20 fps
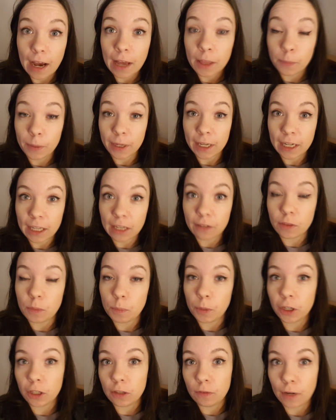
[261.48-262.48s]
At the beginning of the
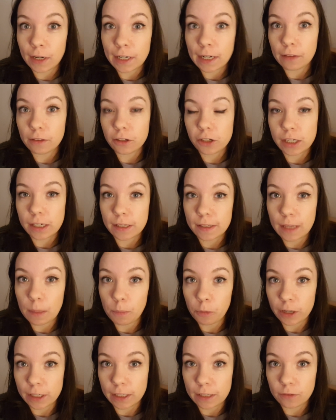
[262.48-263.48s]
book, you find out that she is
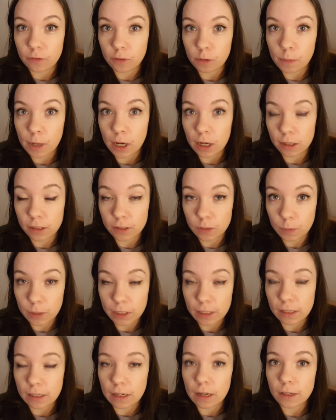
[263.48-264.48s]
separated from her
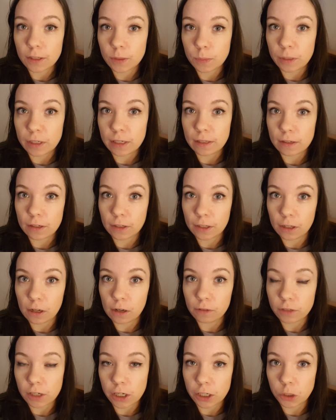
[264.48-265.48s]
husband and her husband is looking
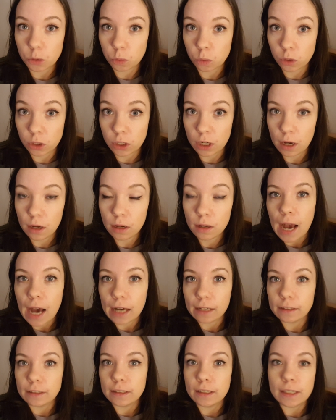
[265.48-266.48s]
after her daughter.
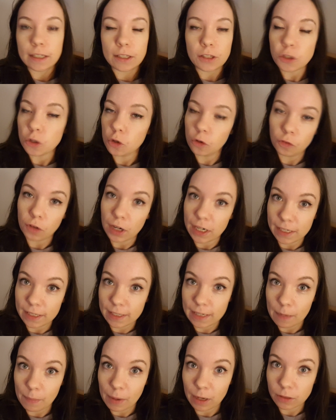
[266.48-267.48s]
Anna is too afraid to
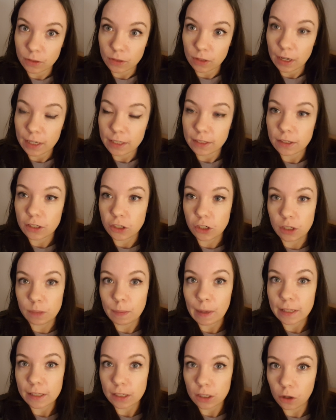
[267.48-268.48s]
step outside, so she
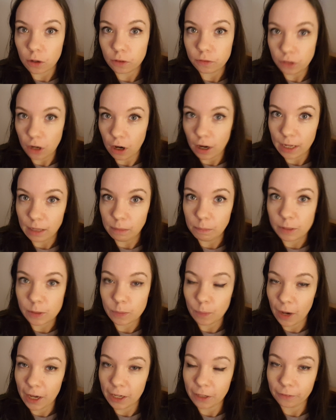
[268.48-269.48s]
spends a lot of time
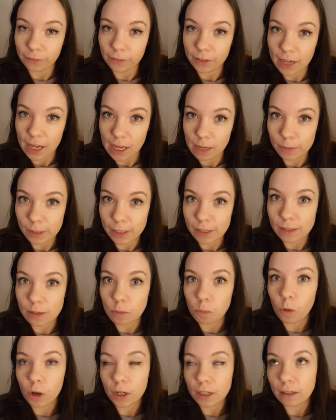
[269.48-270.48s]
spying on the neighbours.
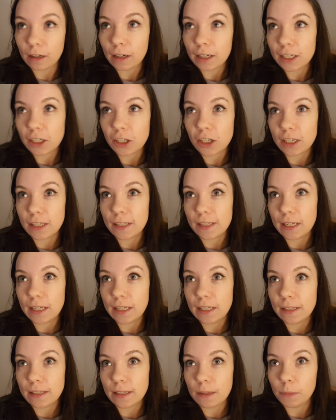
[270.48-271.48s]
And one night she
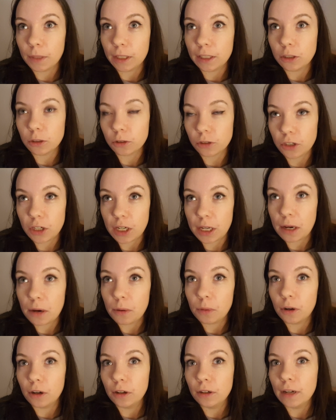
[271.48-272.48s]
sees something dodgy
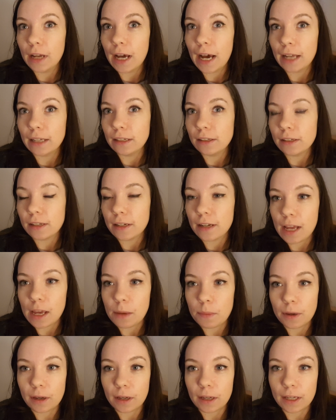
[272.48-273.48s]
go on and a
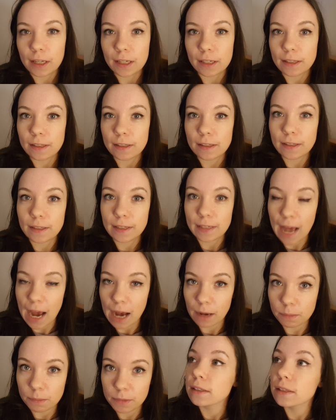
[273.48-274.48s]
neighbour is
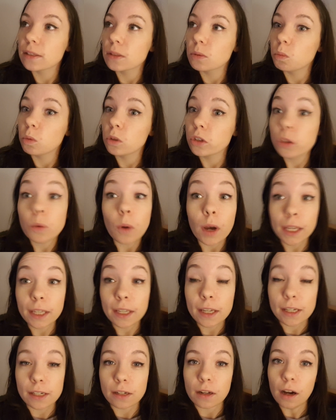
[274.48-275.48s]
stabbed. It was quite
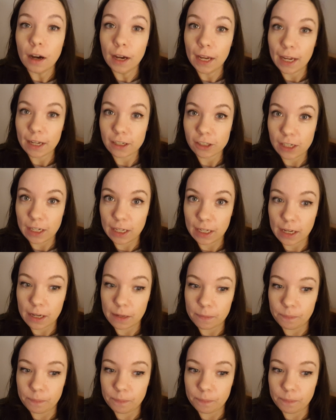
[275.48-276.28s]
good. I actually